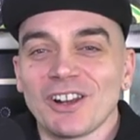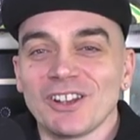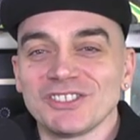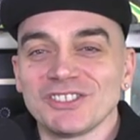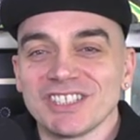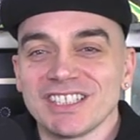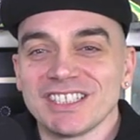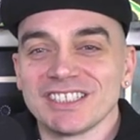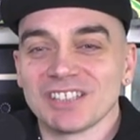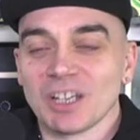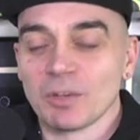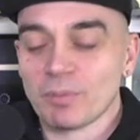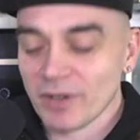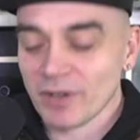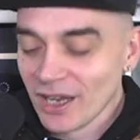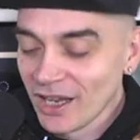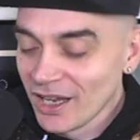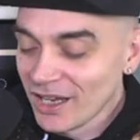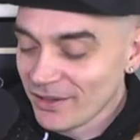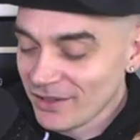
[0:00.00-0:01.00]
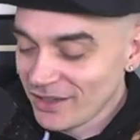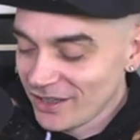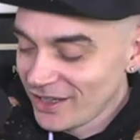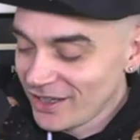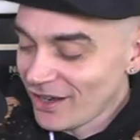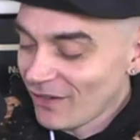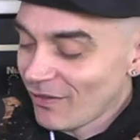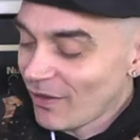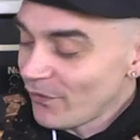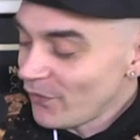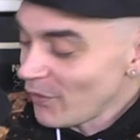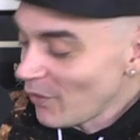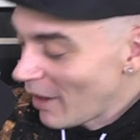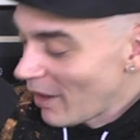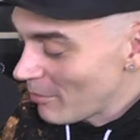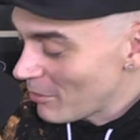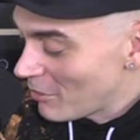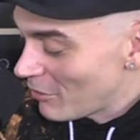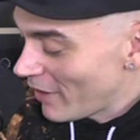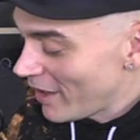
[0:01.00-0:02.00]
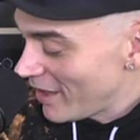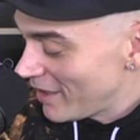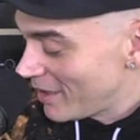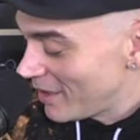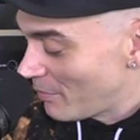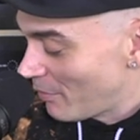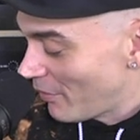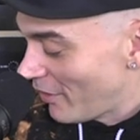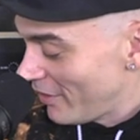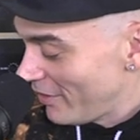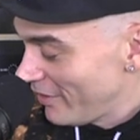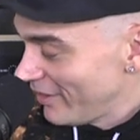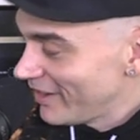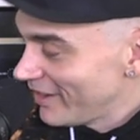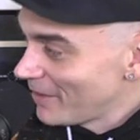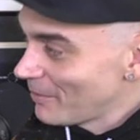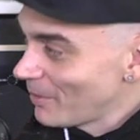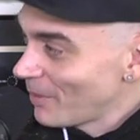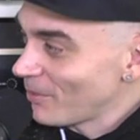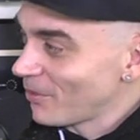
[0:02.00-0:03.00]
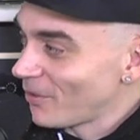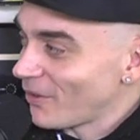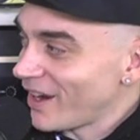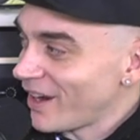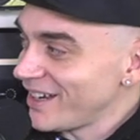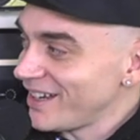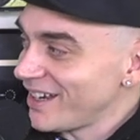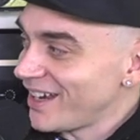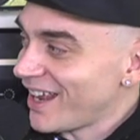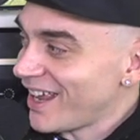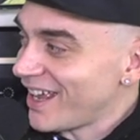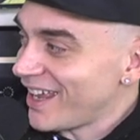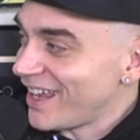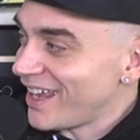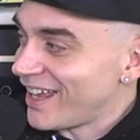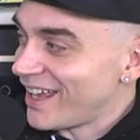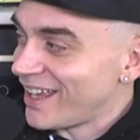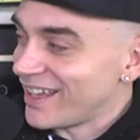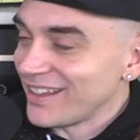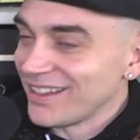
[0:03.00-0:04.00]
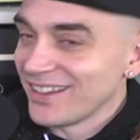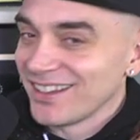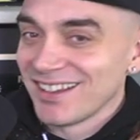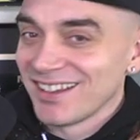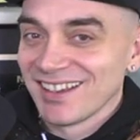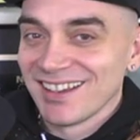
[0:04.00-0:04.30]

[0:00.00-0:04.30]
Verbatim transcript: the, closet is open. yeah. Yo, I thought upgraded, bro. I'm upgraded out here.